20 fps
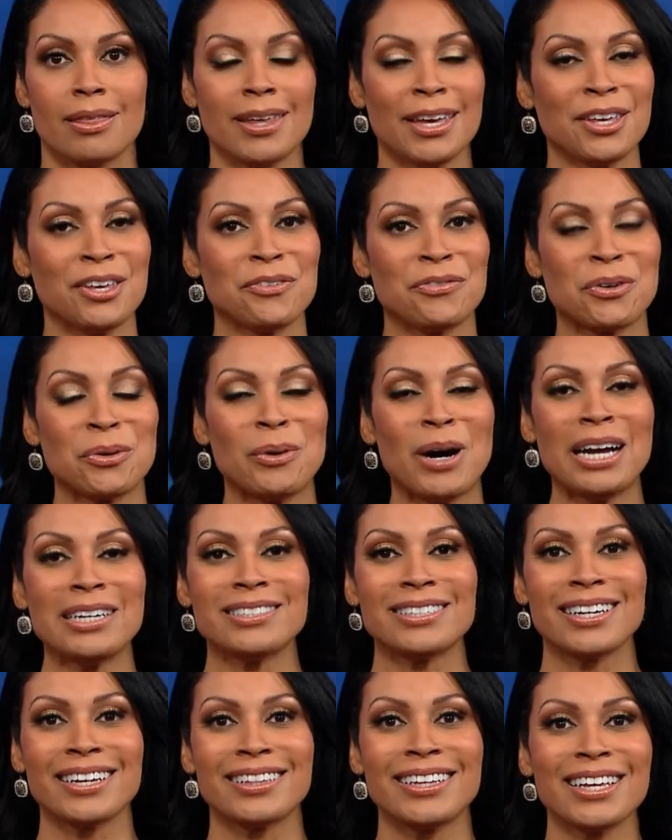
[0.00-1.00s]
Thank you for
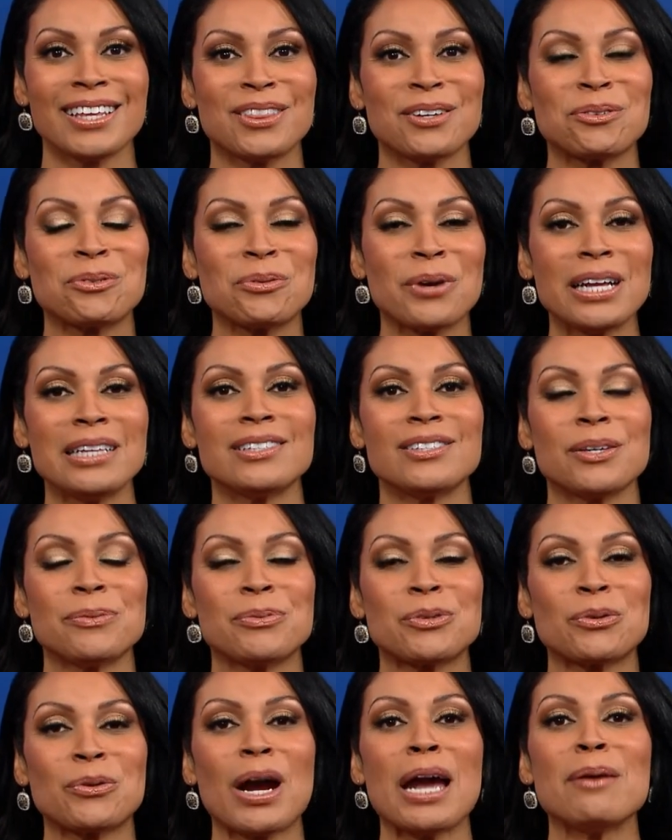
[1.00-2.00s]
watching. Click the red
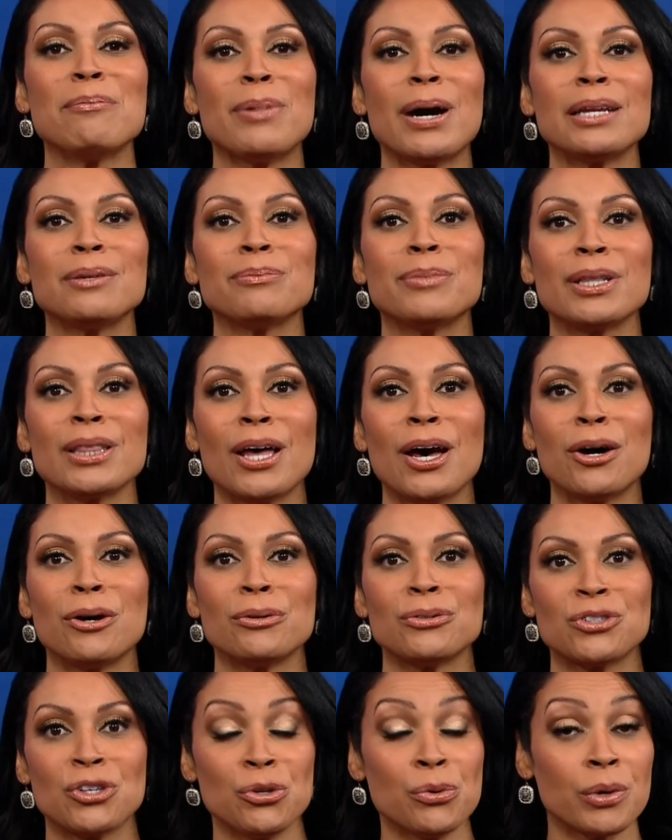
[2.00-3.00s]
subscribe button
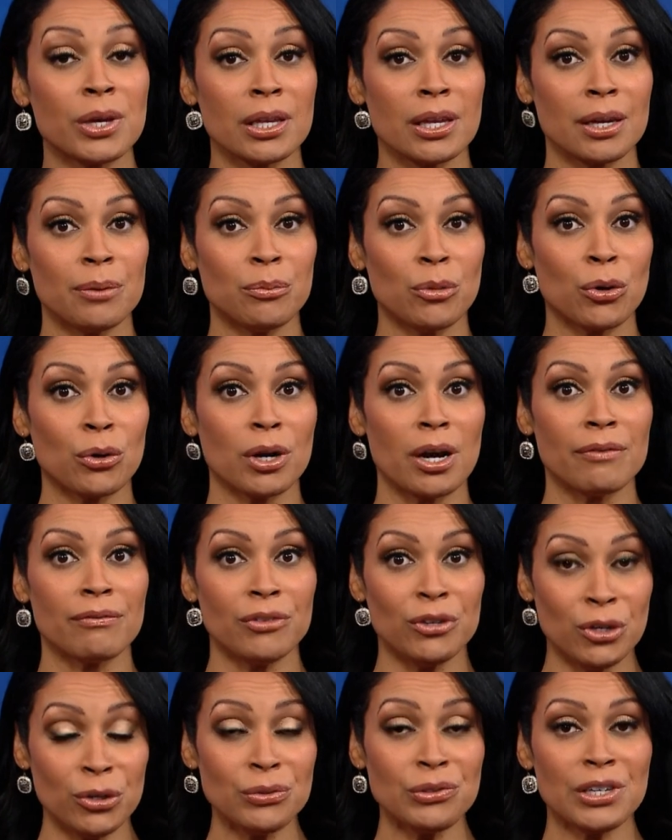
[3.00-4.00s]
below so you can get more of
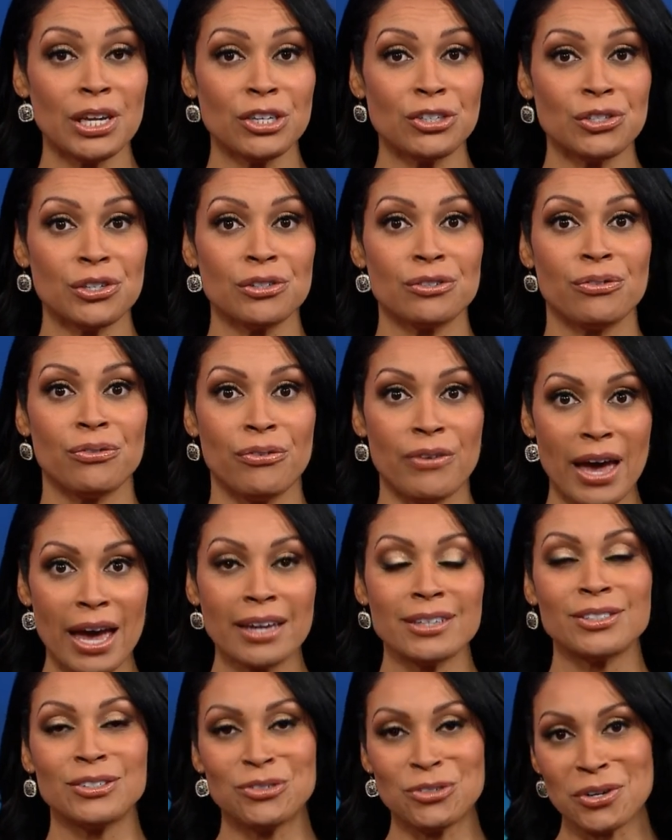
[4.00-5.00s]
News Nation's
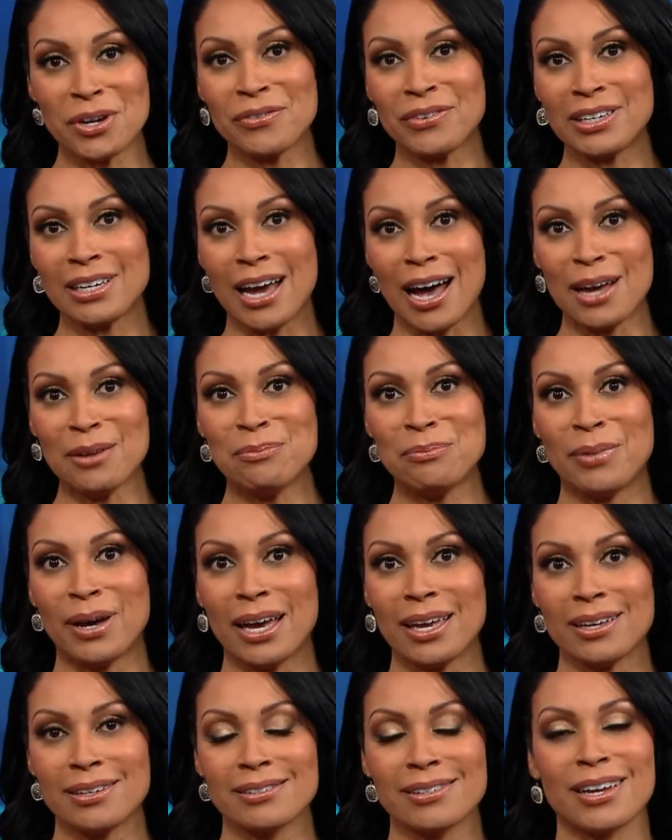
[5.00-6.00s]
fact driven,
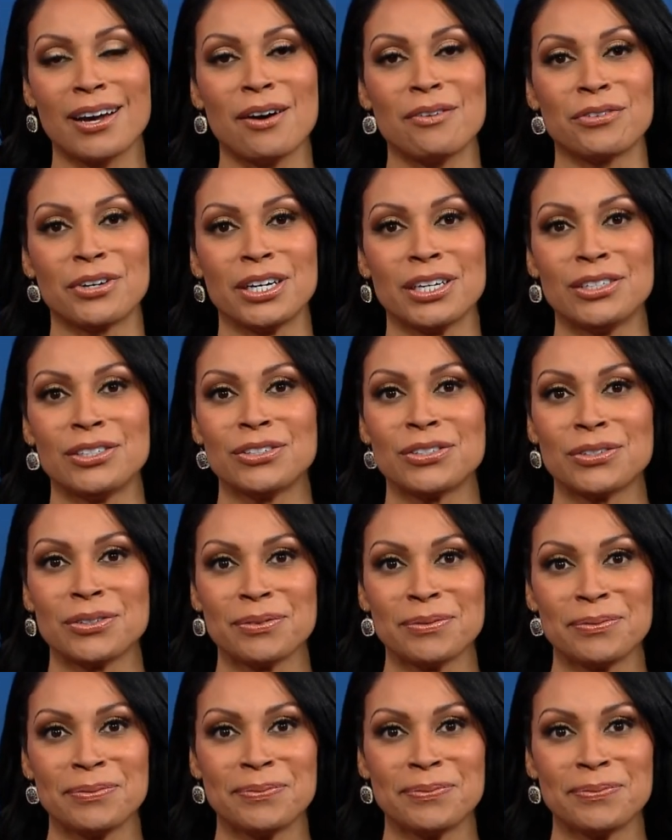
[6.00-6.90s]
unbiased coverage.